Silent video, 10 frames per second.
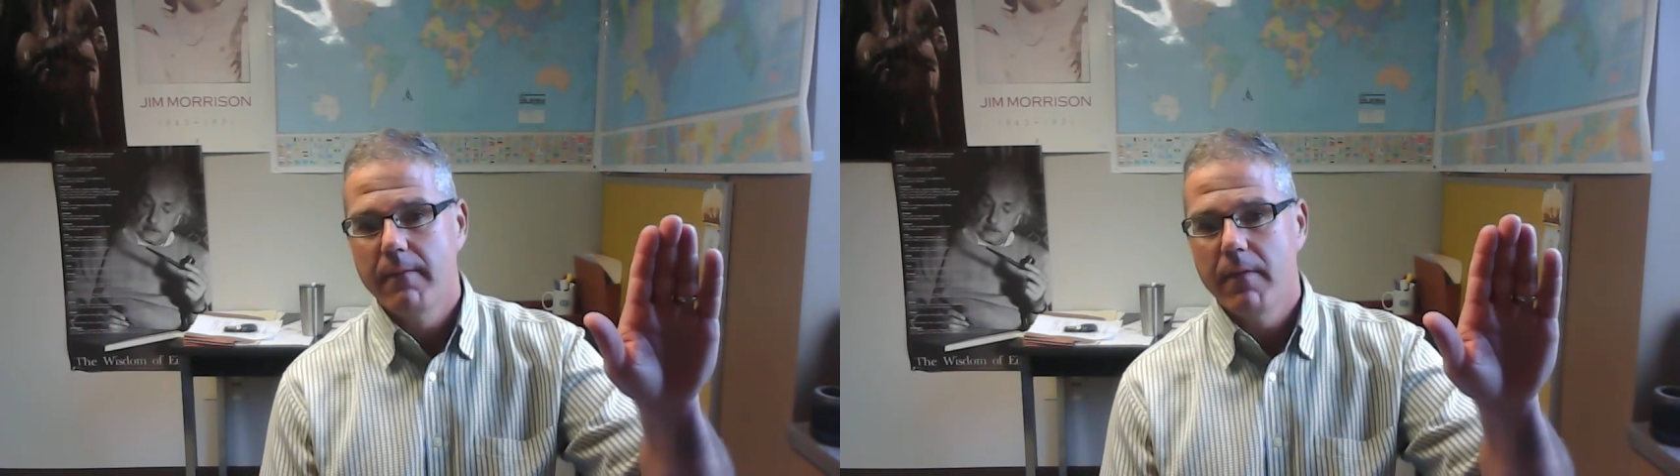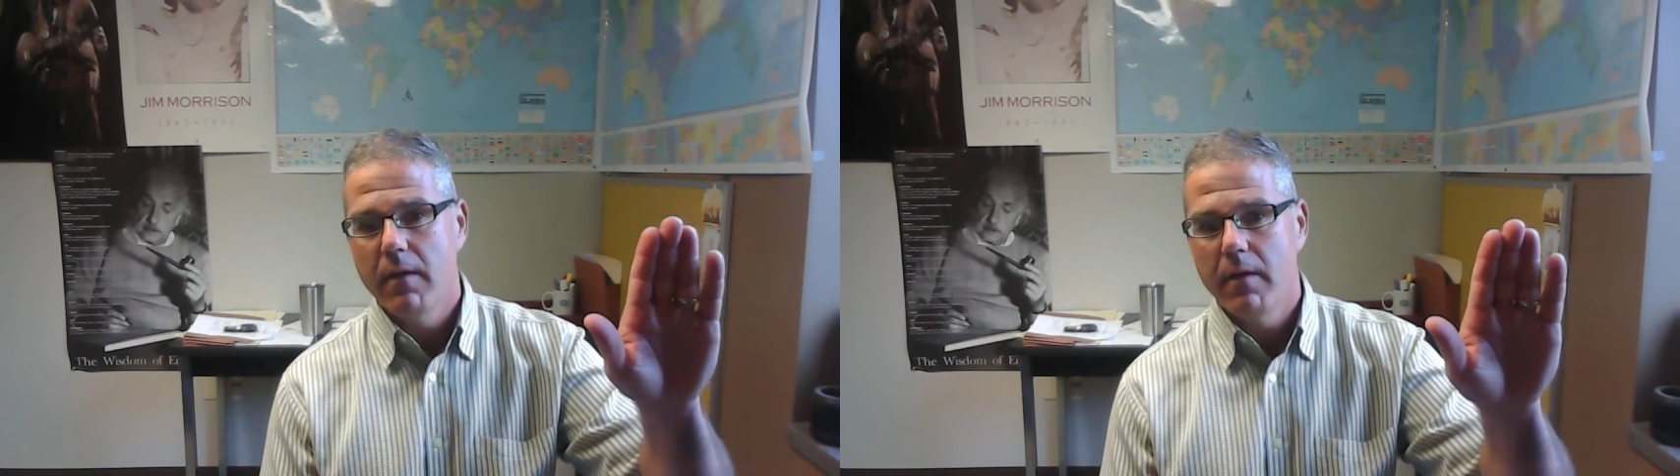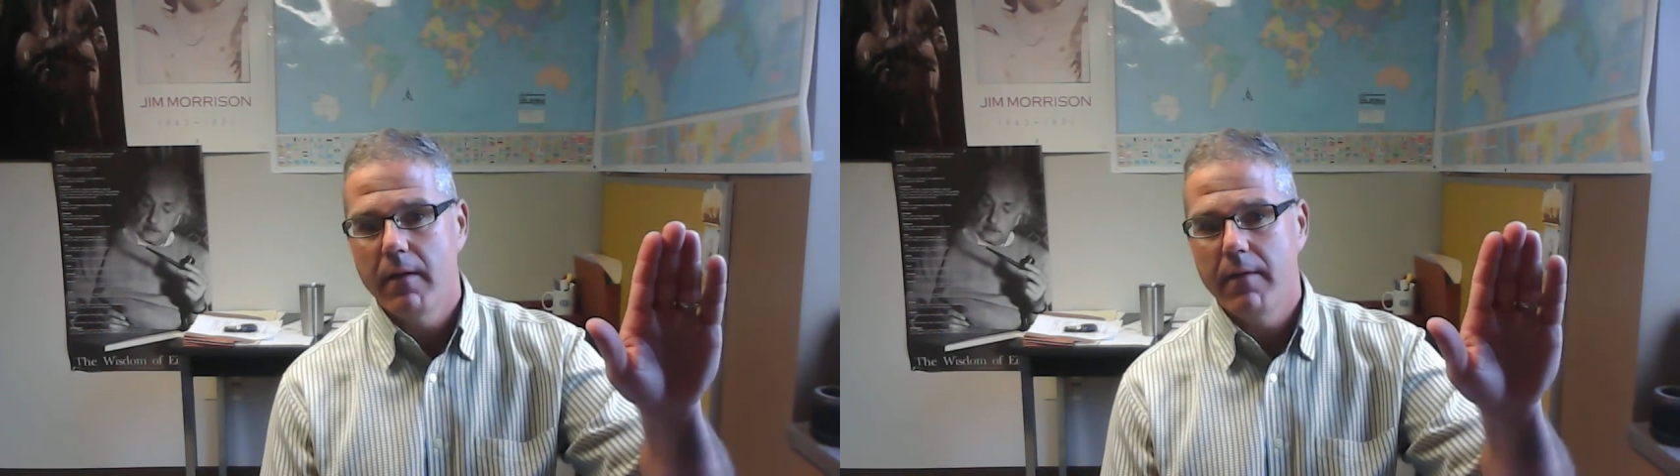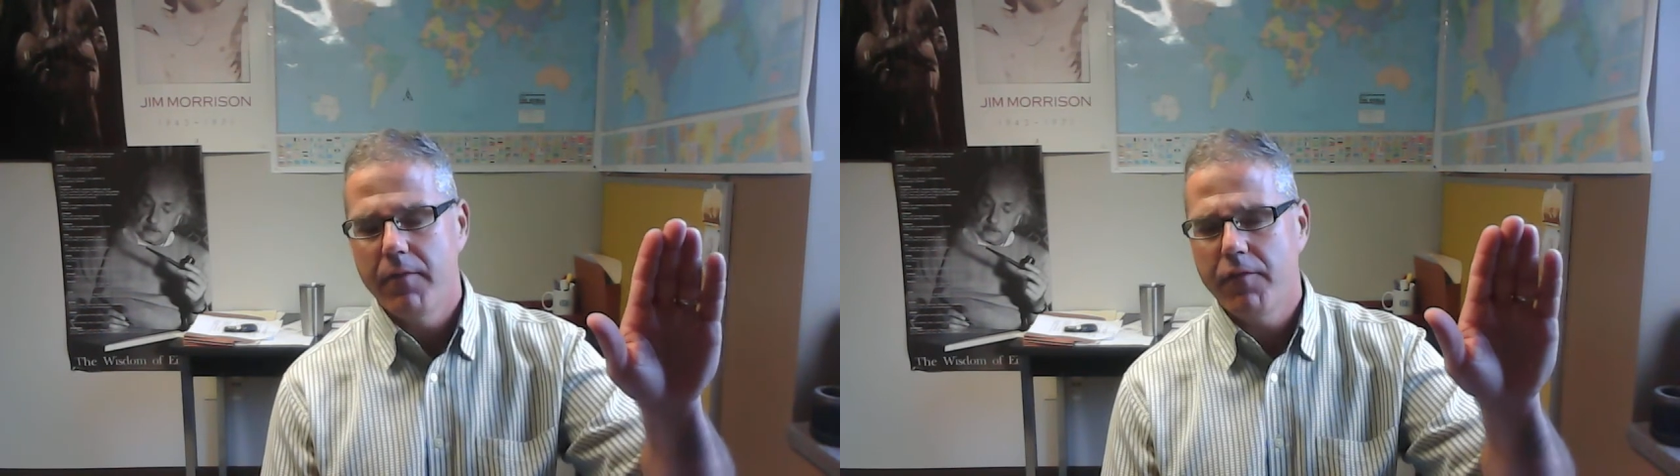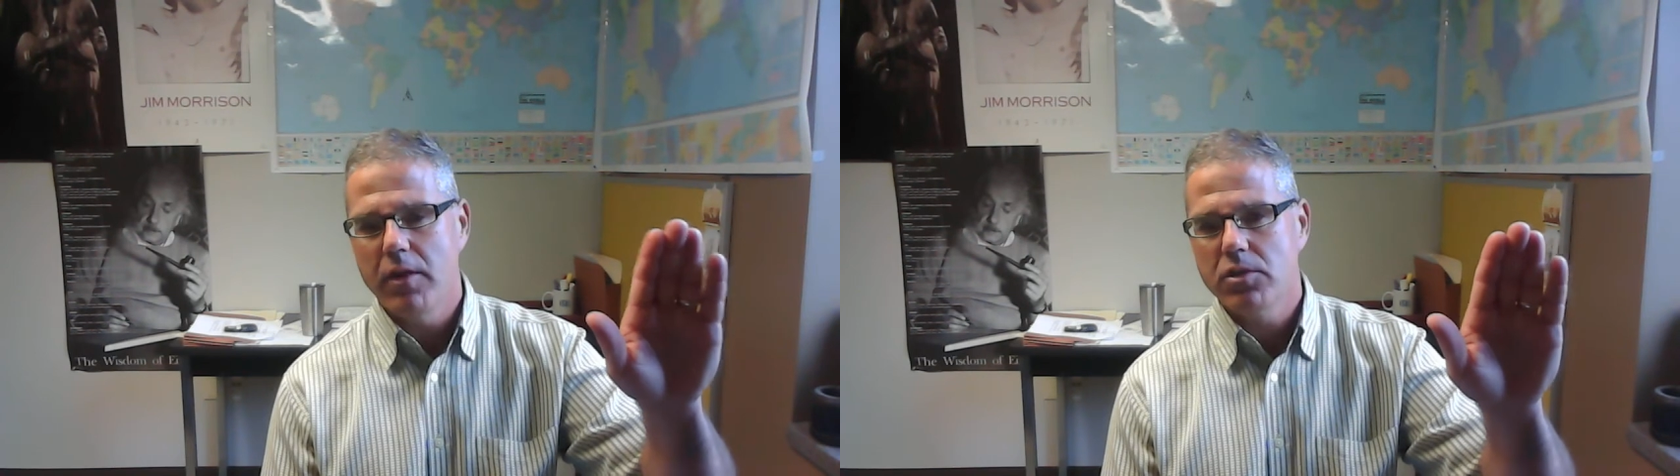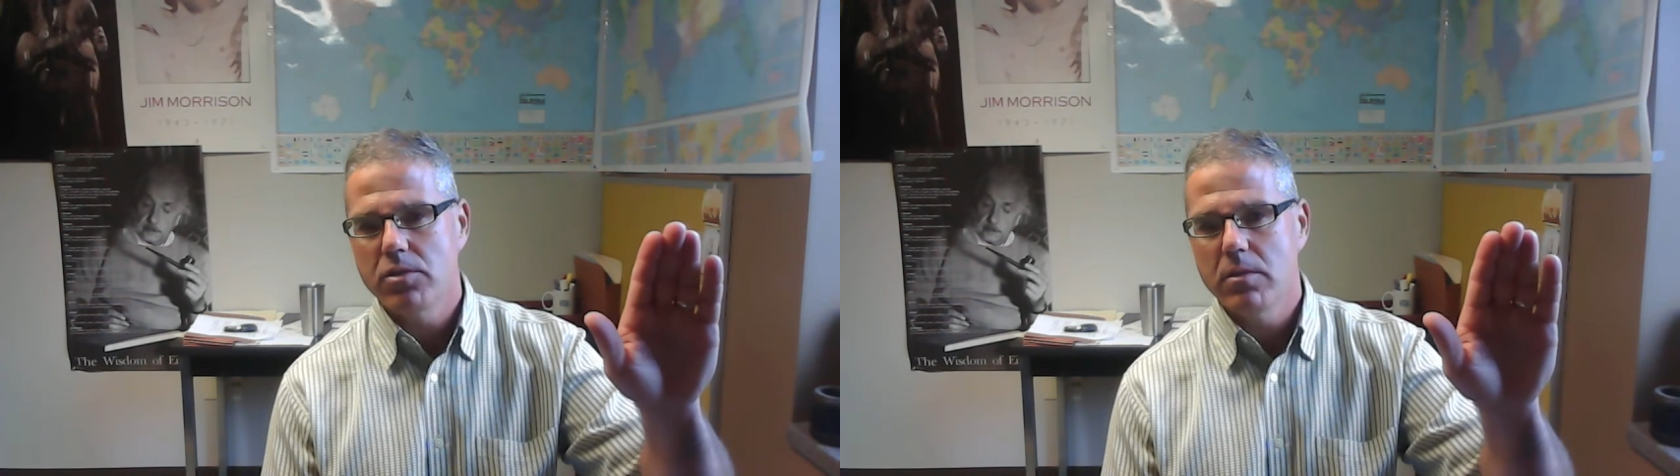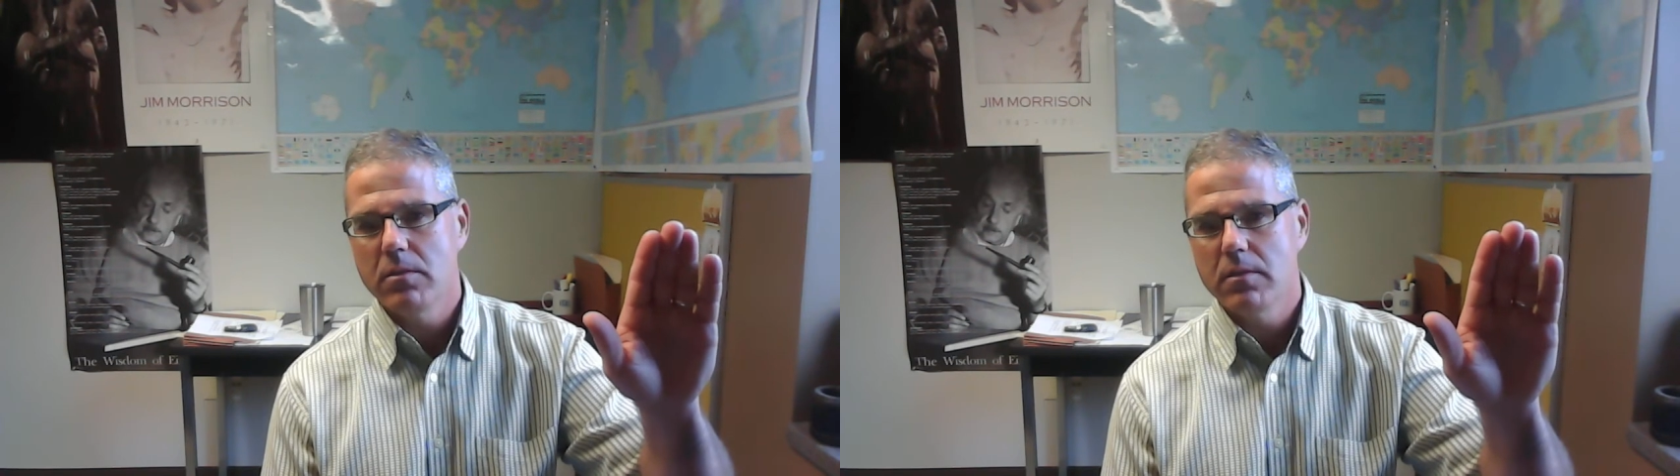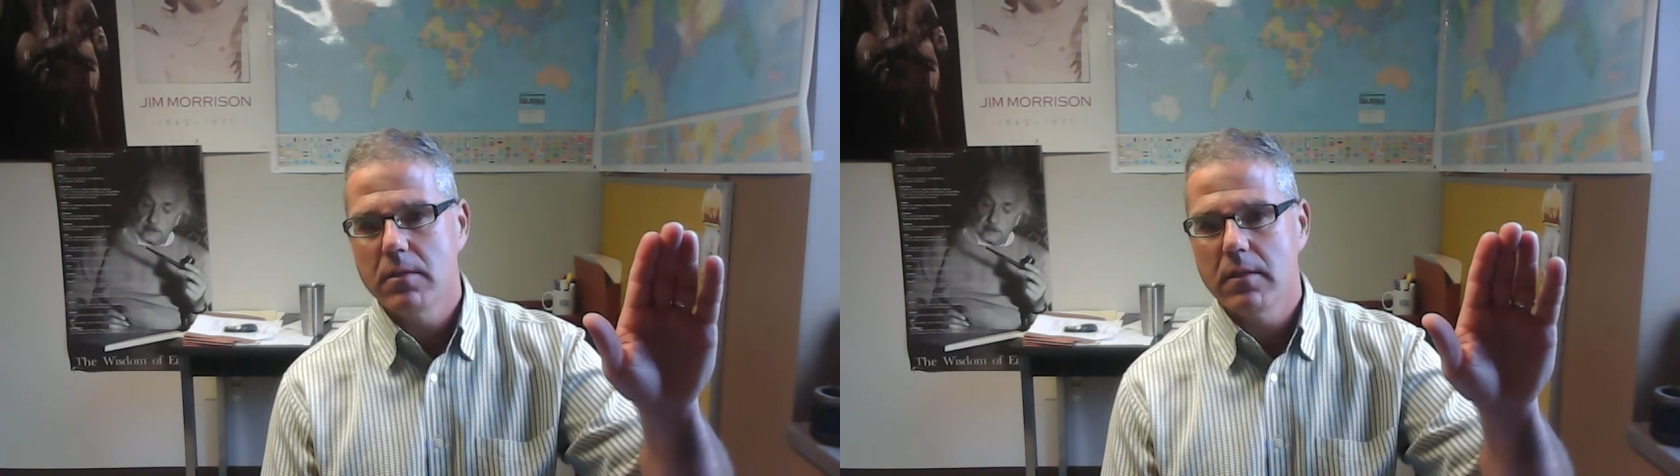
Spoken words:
of the functional